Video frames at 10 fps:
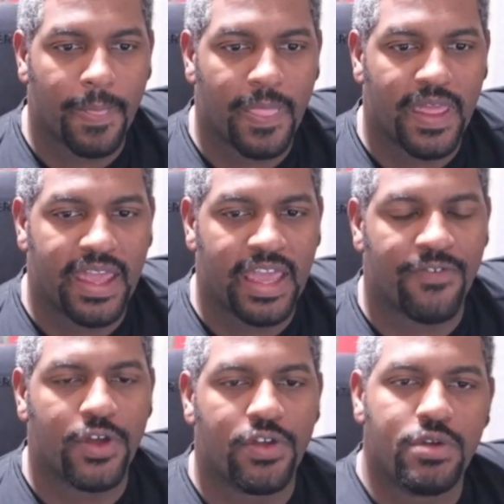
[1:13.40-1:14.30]
if
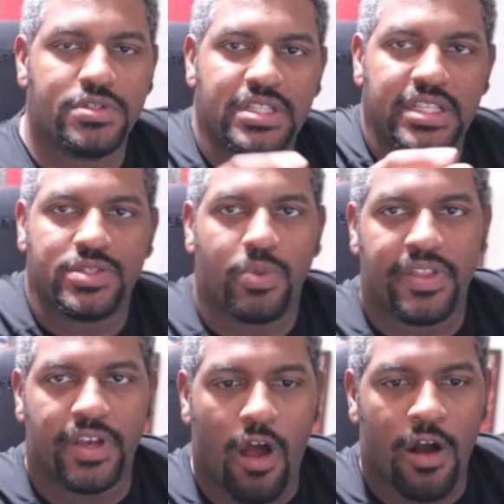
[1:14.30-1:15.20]
you're using this with
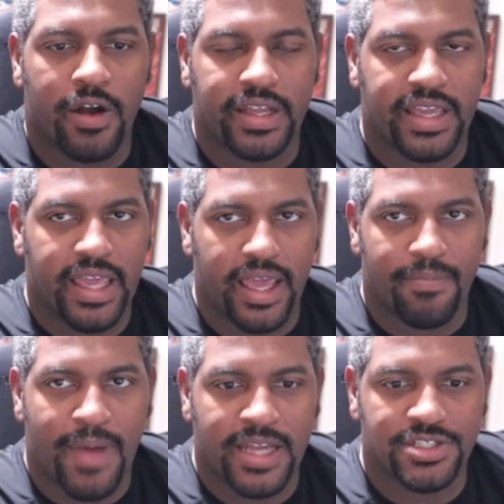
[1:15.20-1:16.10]
an art kit,
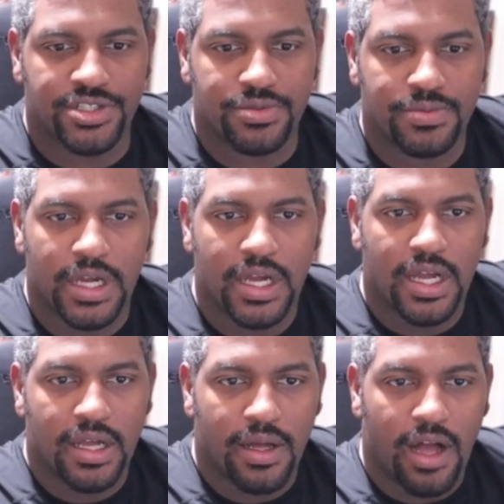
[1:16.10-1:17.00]
mind you,
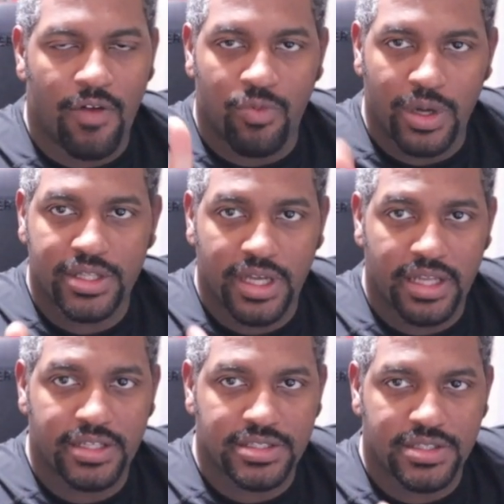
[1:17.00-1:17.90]
of what the
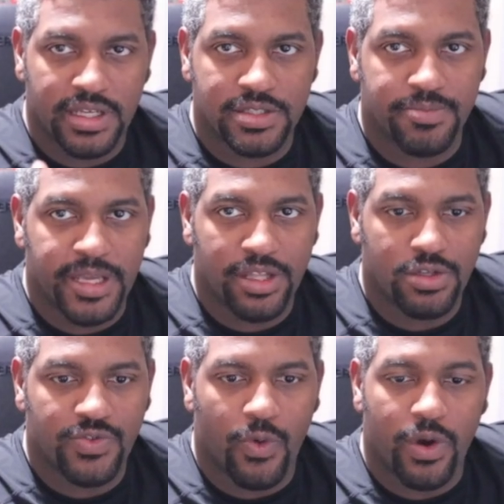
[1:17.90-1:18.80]
gun is being
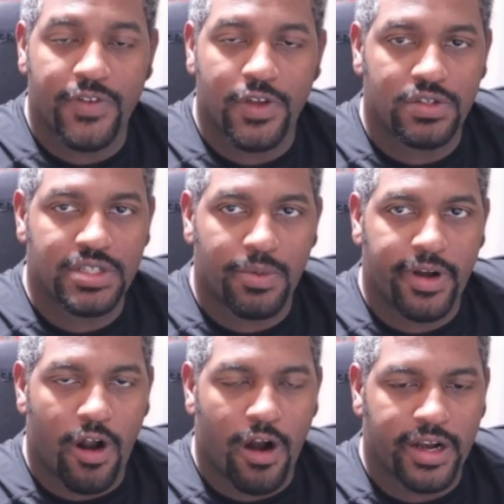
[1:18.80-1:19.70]
used for. If you're using it with an
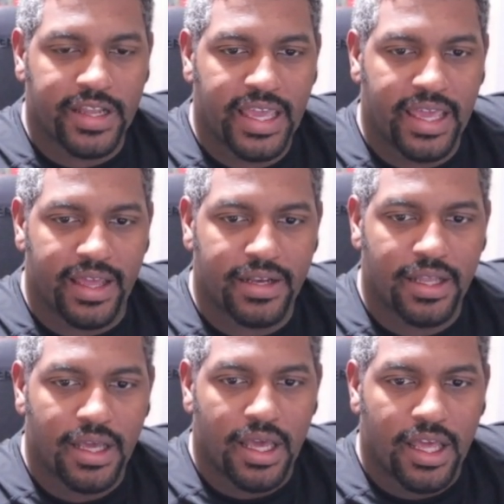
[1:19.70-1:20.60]
art kit,
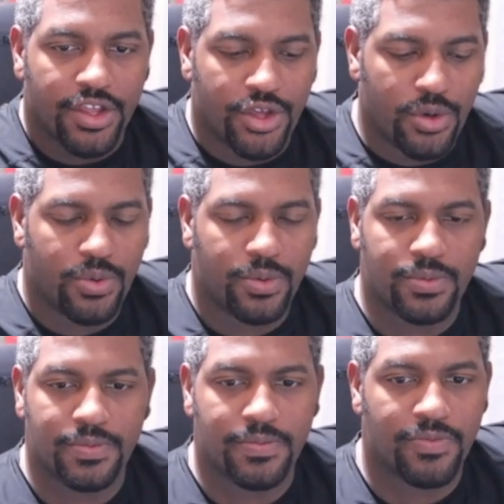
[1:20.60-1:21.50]
you
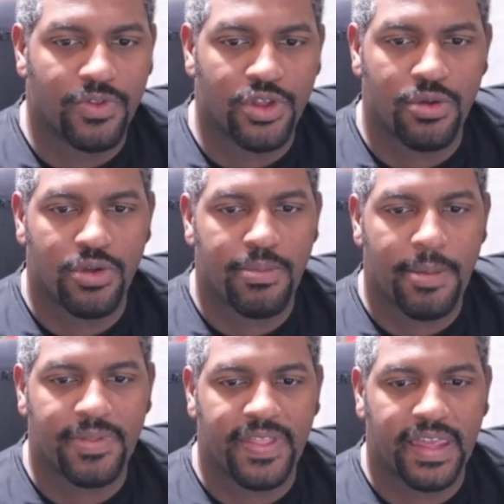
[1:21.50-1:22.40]
may be
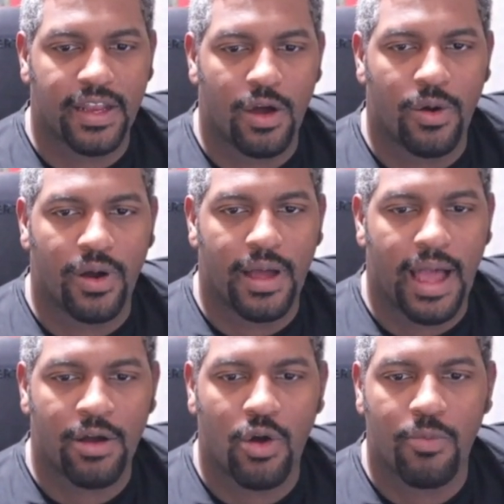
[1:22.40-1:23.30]
thinking, oh,
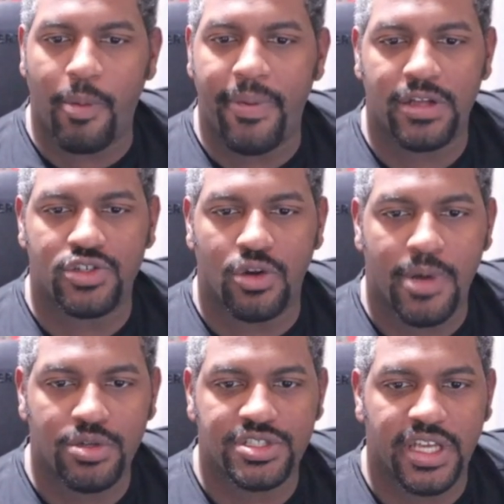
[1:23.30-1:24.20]
I'll go with Perpetual
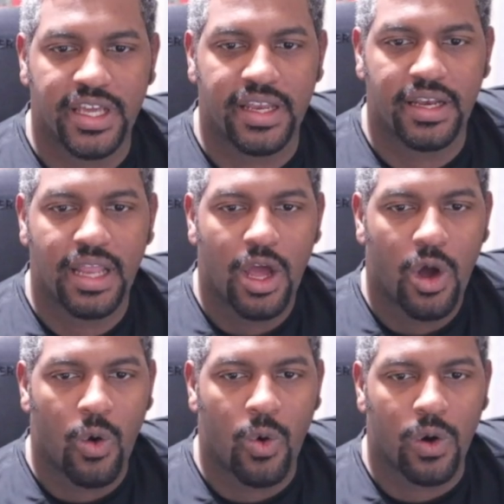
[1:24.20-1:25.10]
Motion,
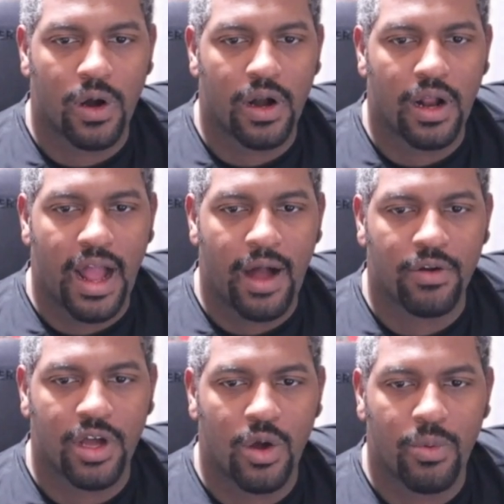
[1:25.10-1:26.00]
or I'll
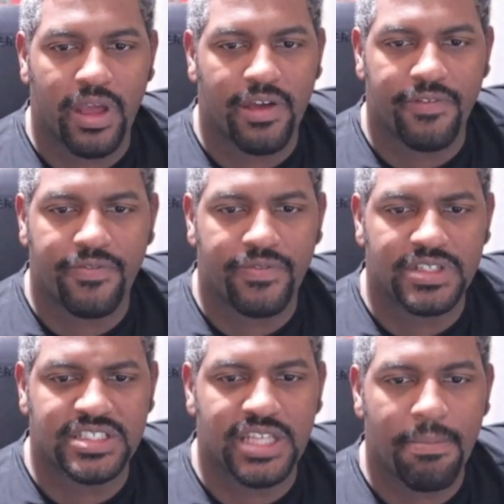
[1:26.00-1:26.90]
go with
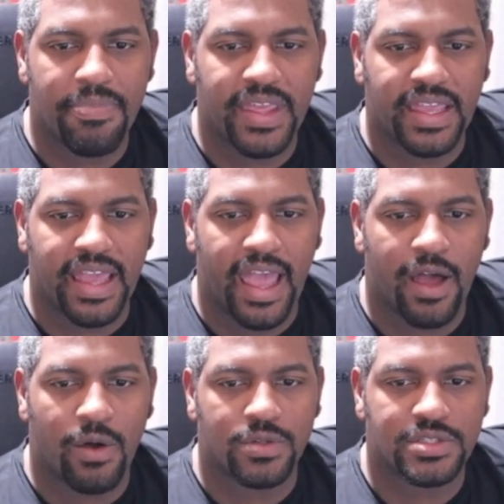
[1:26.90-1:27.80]
something
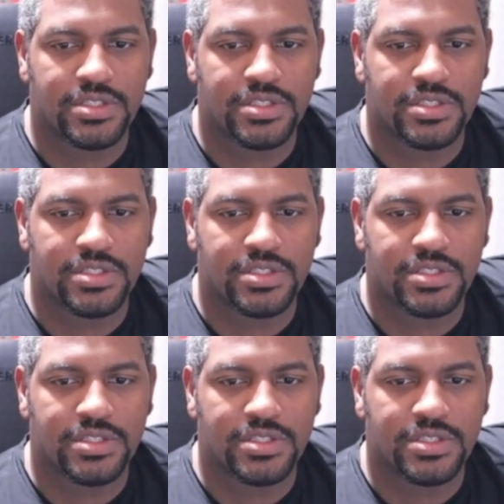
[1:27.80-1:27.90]
else.